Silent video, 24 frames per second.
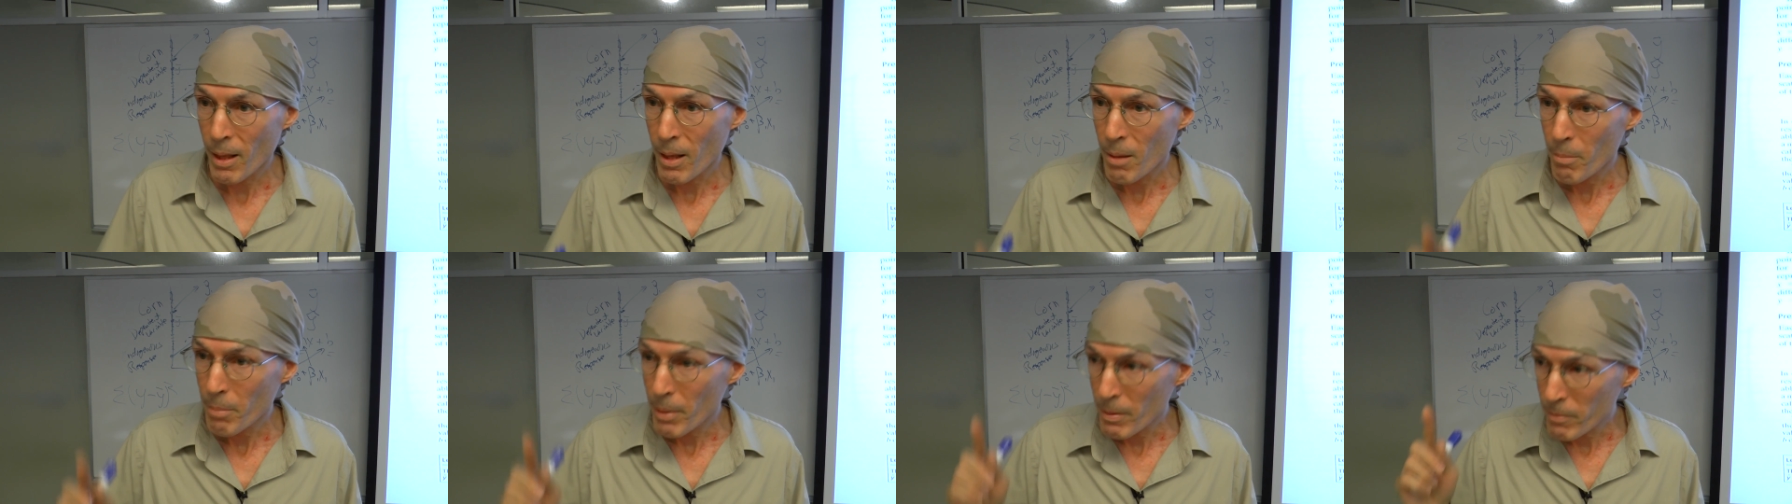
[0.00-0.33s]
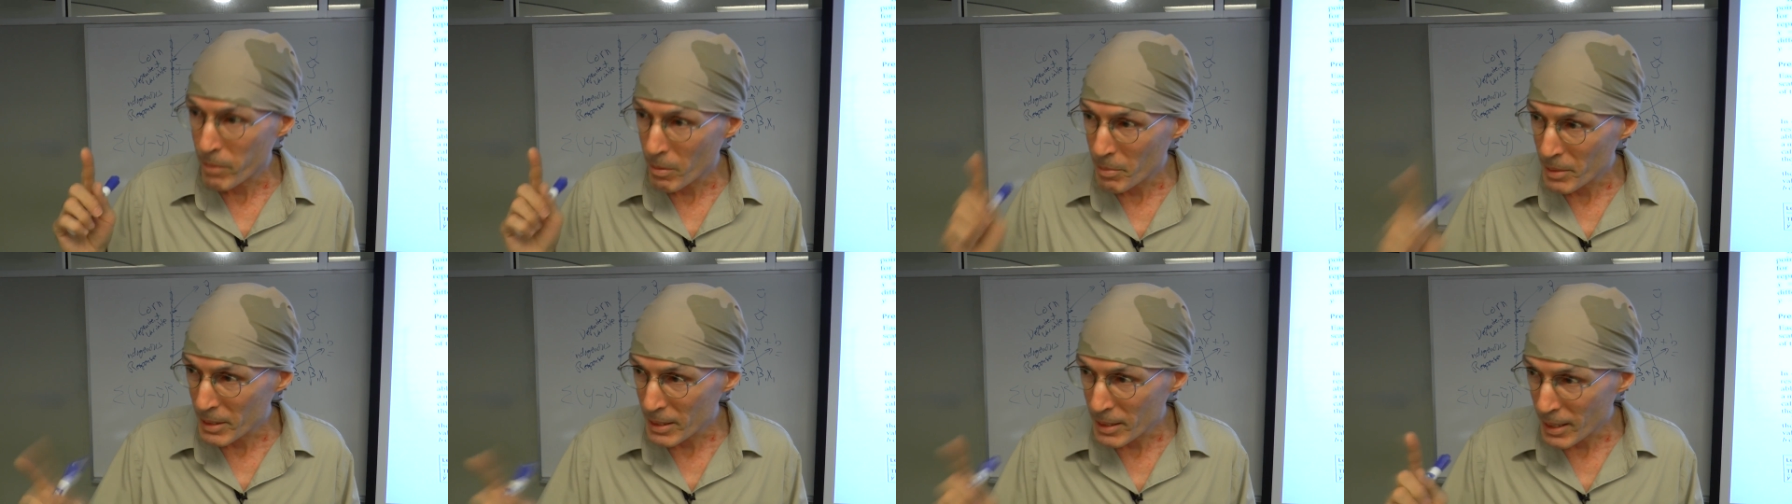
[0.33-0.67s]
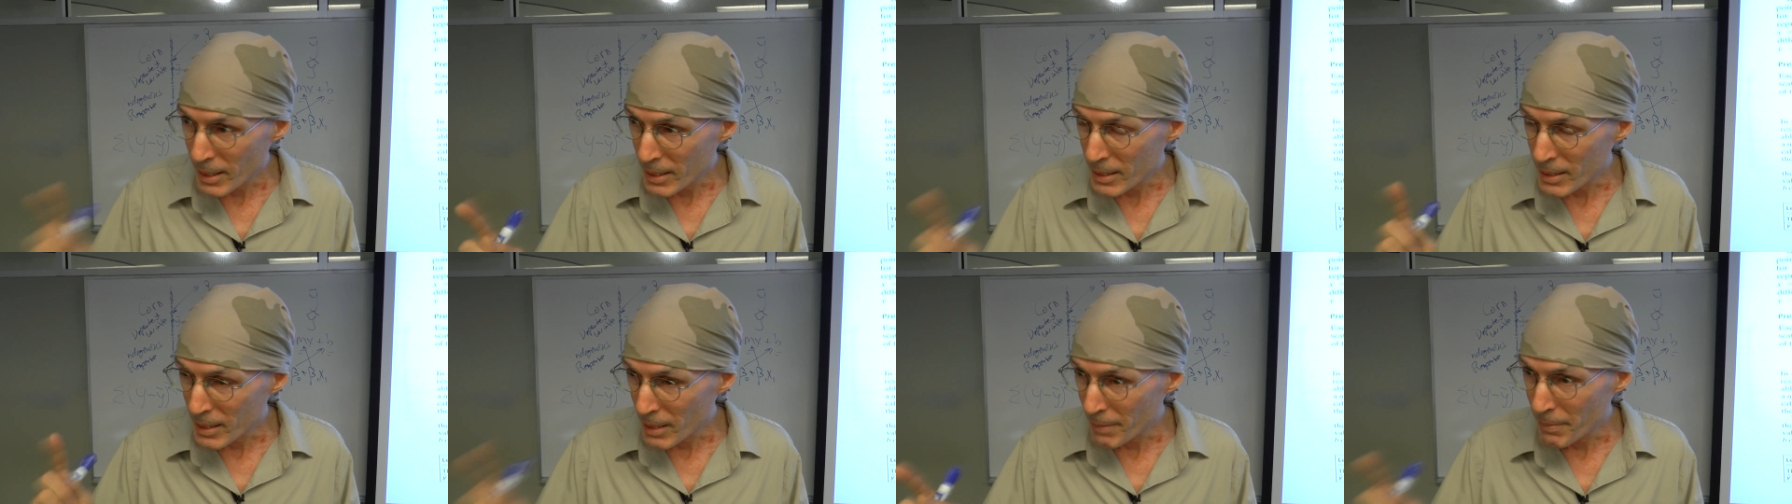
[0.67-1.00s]
But from a
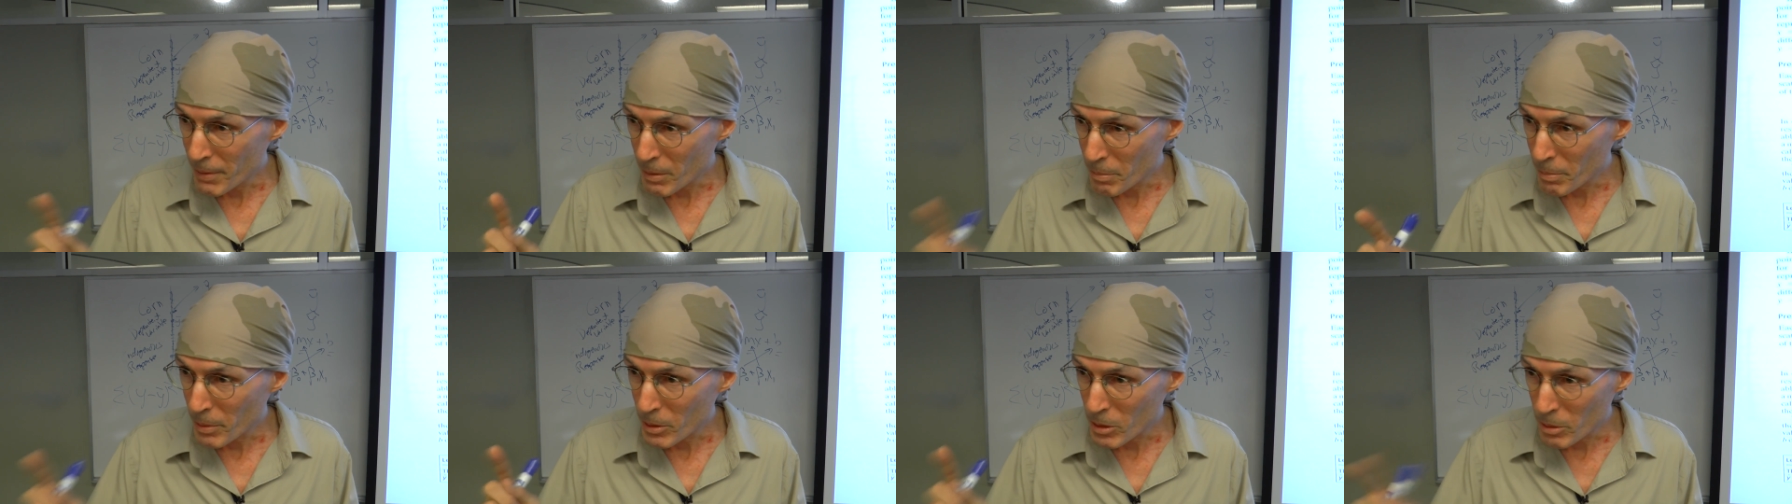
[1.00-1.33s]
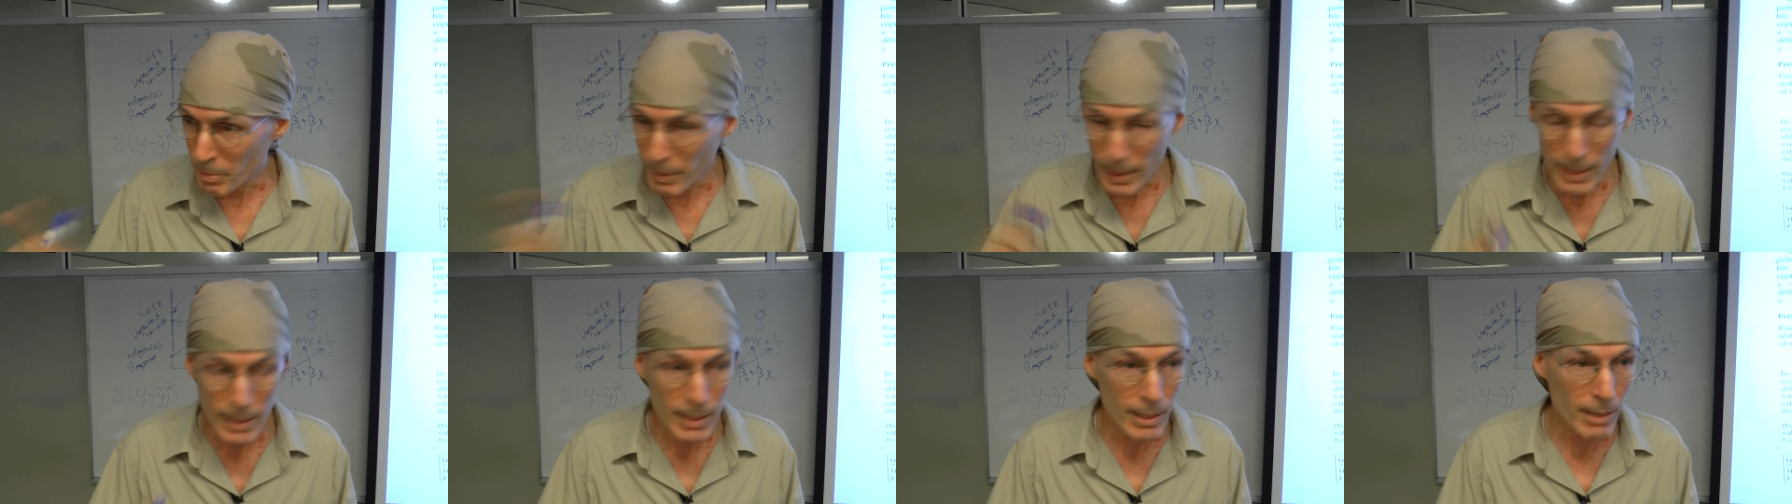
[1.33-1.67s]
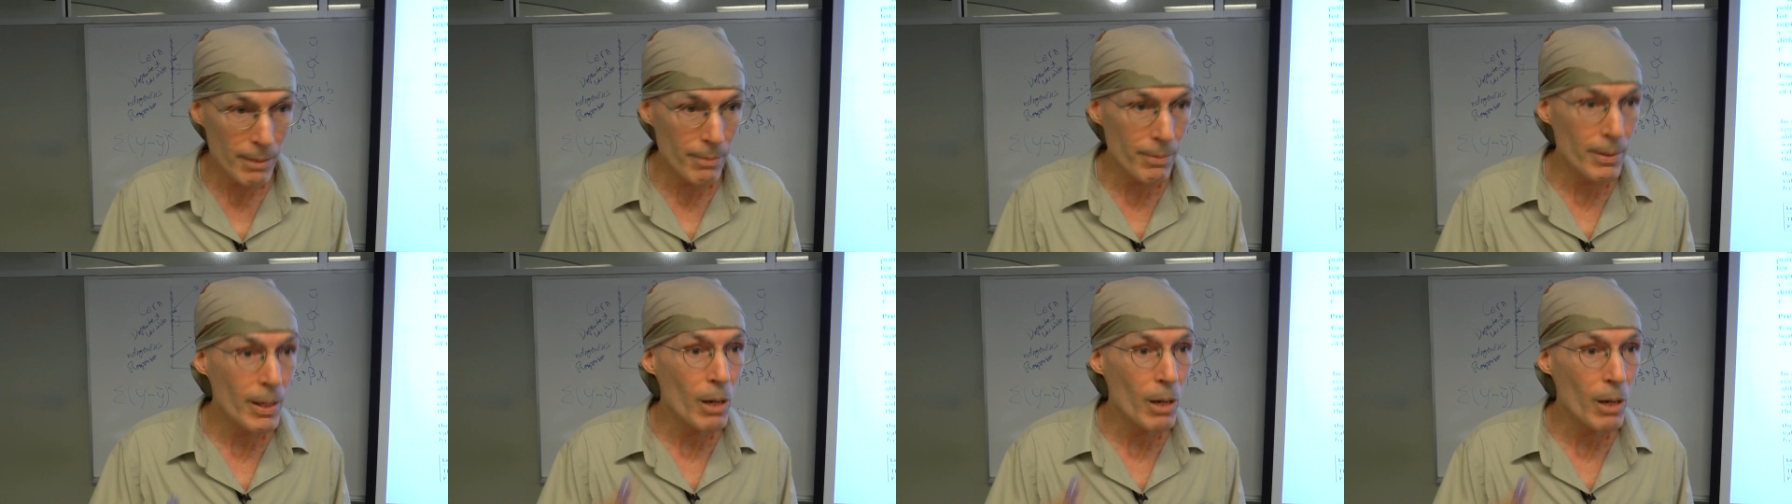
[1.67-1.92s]
scientific perspective,